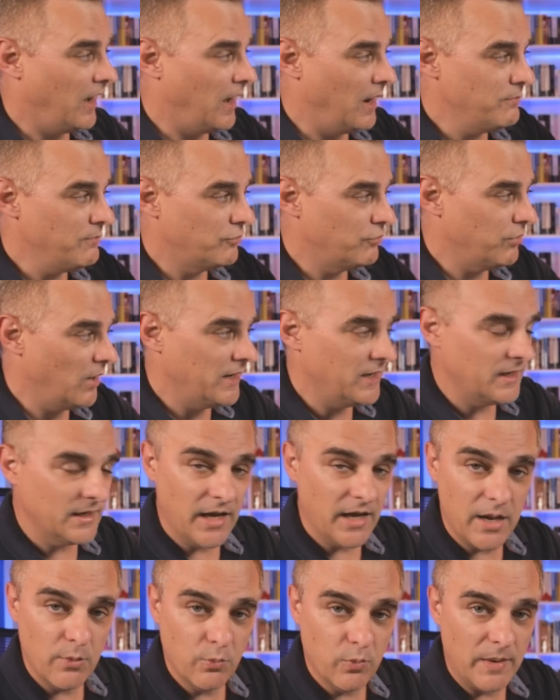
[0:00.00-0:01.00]
I'm
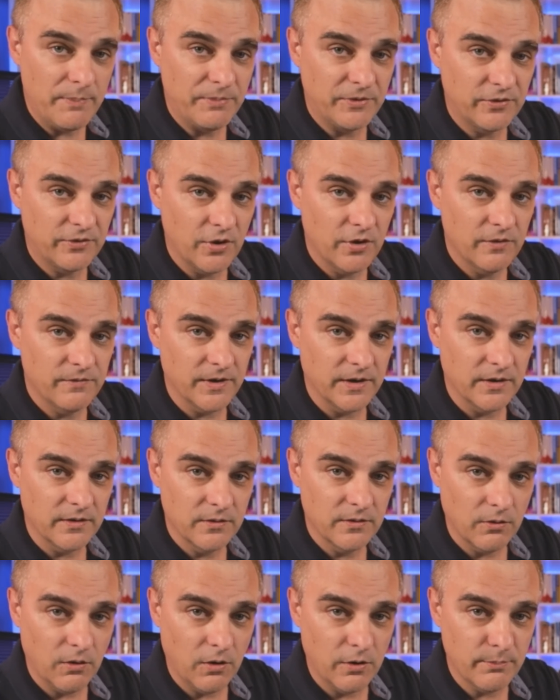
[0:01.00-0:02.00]
running a web server
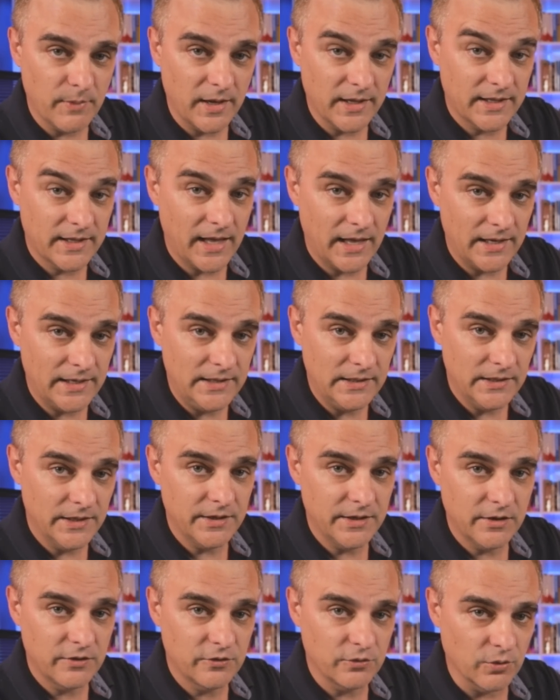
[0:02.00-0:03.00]
on my Kali
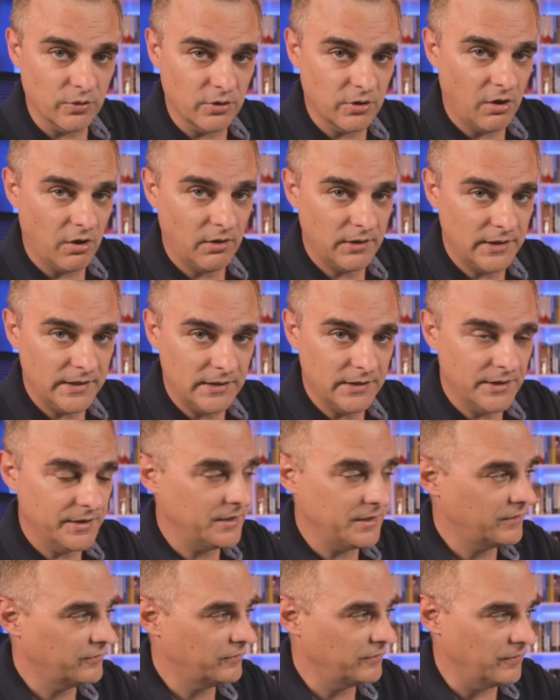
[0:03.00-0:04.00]
Linux or Kali
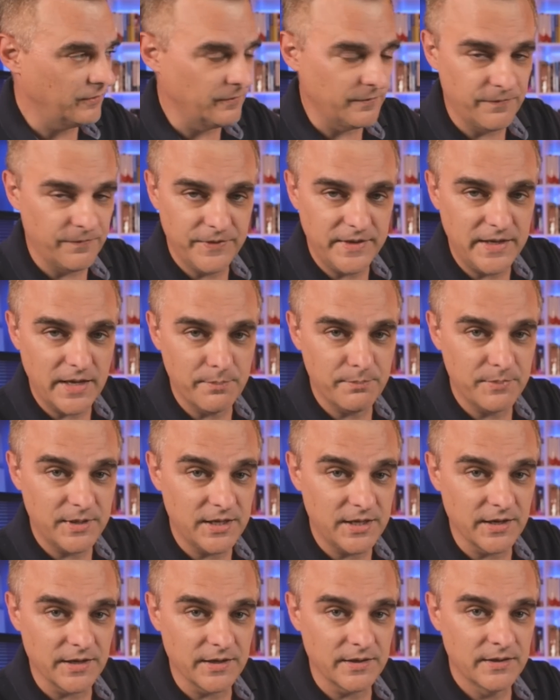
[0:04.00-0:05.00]
Linux VM
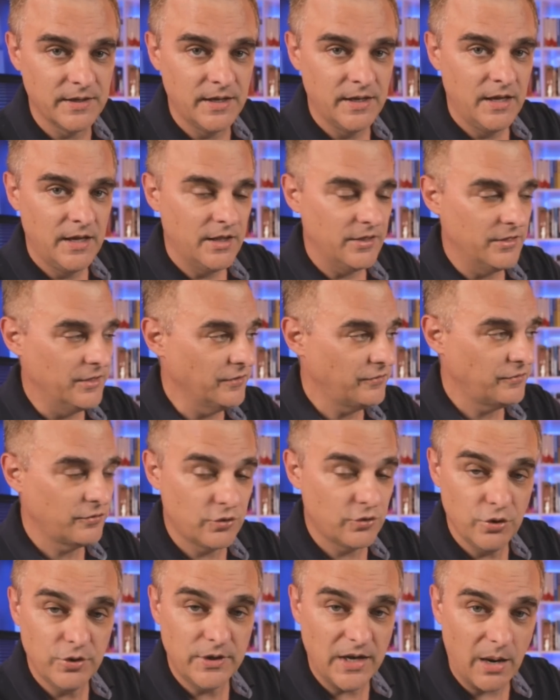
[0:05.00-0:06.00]
here.
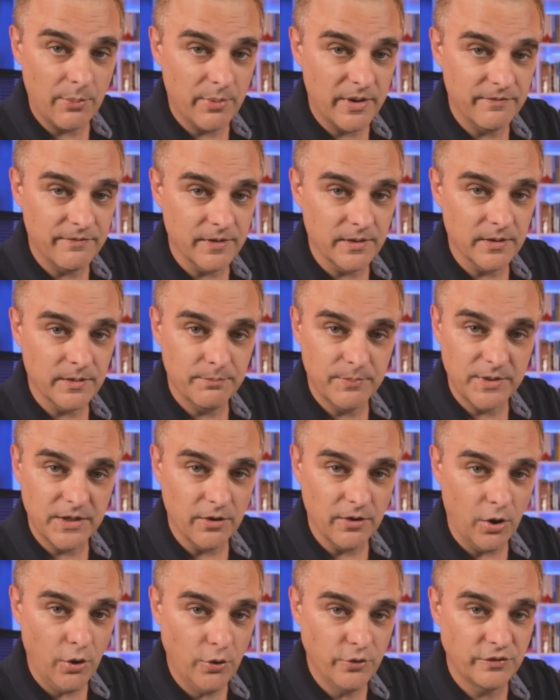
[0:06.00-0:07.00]
This could, however,
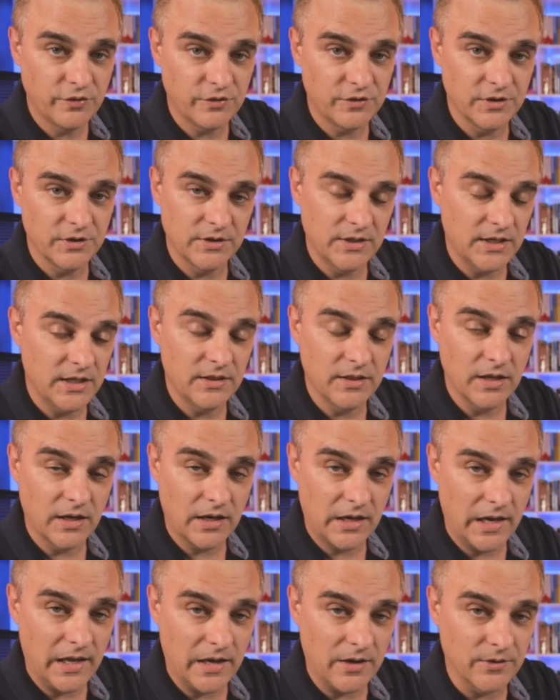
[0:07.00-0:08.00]
be hosted in the
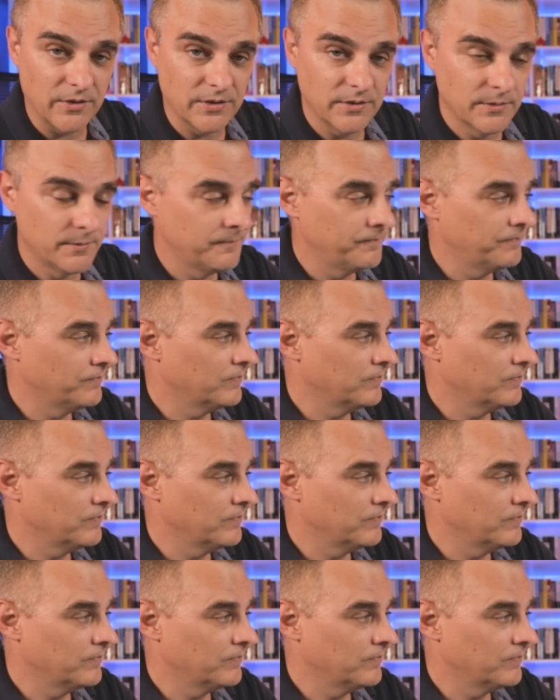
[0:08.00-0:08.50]
cloud.